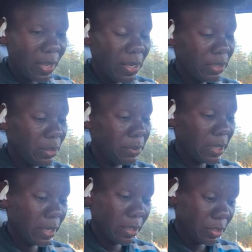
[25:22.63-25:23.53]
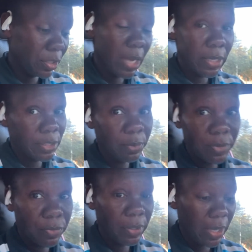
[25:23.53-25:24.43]
She was like, yeah, she
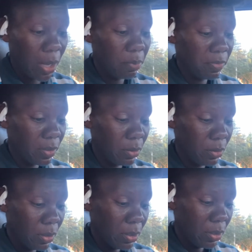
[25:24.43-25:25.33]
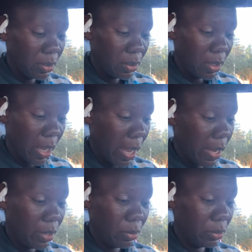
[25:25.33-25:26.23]
was really helpful.
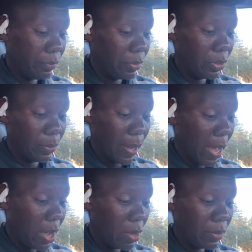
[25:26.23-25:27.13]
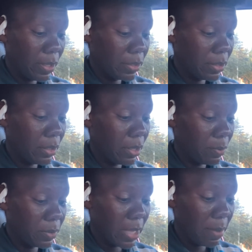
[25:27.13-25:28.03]
I don't even know how. Eh, see,
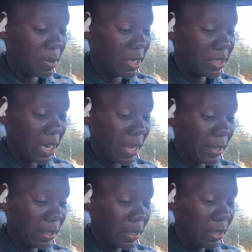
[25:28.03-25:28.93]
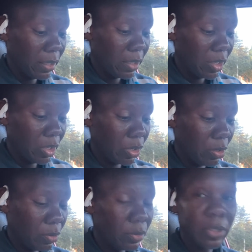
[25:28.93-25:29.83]
it was that big check. You
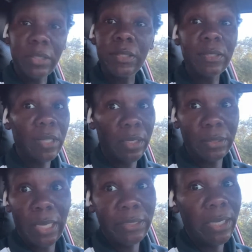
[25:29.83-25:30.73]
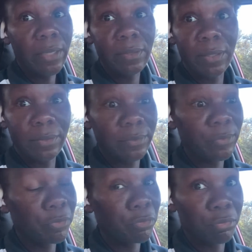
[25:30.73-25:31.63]
know, look, that check looked
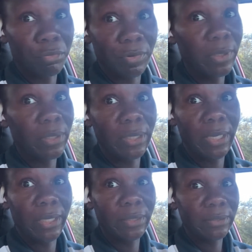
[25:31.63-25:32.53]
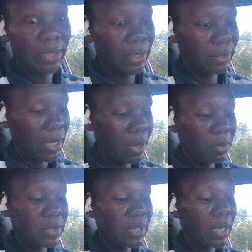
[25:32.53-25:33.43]
really nice. Like that
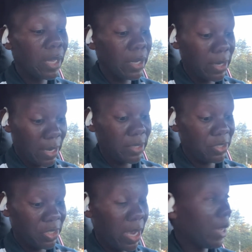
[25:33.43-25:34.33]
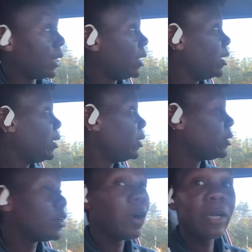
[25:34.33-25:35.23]
was a nice check.
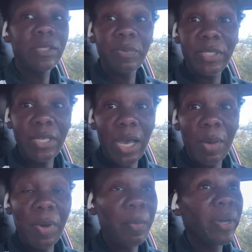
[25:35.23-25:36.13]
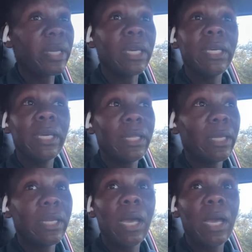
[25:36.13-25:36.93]
Christmas time, I'm gonna kill it.